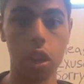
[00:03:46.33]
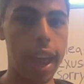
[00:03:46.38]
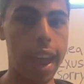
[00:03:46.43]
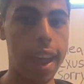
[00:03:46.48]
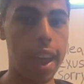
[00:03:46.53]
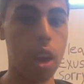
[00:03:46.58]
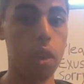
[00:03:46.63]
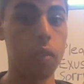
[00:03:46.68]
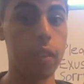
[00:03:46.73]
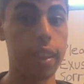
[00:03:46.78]

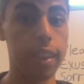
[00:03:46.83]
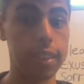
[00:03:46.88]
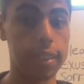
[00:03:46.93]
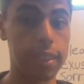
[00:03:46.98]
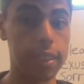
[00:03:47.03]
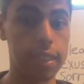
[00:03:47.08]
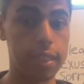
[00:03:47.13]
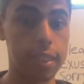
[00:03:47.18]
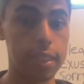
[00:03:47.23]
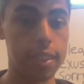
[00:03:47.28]
how
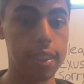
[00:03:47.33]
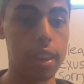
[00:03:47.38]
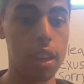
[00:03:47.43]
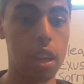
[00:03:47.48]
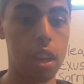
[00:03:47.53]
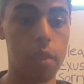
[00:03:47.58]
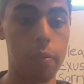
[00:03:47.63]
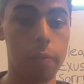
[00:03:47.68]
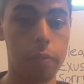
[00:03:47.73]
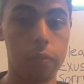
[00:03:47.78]
it's
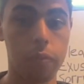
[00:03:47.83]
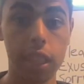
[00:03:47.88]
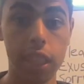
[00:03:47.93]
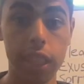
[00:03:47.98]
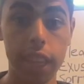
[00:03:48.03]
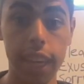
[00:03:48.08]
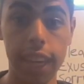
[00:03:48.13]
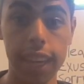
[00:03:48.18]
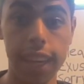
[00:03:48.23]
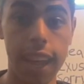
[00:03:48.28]

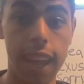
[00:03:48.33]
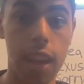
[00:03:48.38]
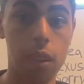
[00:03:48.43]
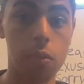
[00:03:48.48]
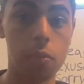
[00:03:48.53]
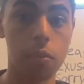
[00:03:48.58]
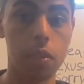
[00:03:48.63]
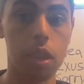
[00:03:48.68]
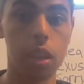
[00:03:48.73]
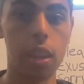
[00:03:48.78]
laid out
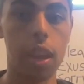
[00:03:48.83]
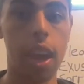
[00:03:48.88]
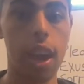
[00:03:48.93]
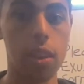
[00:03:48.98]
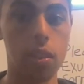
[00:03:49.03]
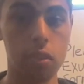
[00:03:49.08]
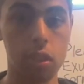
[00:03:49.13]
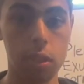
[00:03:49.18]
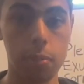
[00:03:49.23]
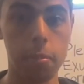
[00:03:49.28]
and how
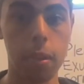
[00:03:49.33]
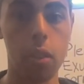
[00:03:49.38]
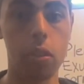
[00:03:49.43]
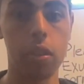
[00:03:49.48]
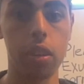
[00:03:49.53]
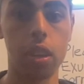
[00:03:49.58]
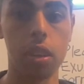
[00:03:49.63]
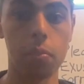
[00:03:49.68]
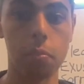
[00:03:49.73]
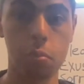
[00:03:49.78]
you spell
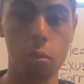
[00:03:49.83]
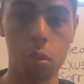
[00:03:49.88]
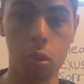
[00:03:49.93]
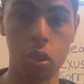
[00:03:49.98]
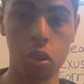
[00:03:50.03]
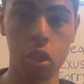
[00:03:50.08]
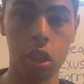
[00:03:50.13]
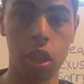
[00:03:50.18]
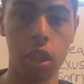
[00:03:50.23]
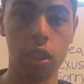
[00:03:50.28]
it in
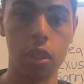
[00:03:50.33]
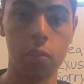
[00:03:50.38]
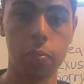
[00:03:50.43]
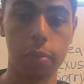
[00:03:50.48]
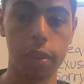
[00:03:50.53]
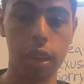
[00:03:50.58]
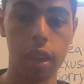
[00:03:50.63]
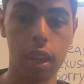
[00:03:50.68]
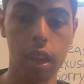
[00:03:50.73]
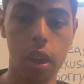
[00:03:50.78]
Portuguese.
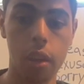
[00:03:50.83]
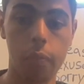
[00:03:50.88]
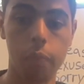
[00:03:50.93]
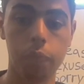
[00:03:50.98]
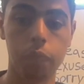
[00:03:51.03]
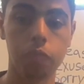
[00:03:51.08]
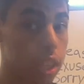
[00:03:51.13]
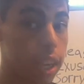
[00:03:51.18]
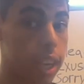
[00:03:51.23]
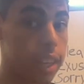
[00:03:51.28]
But
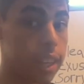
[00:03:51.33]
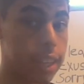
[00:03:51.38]
in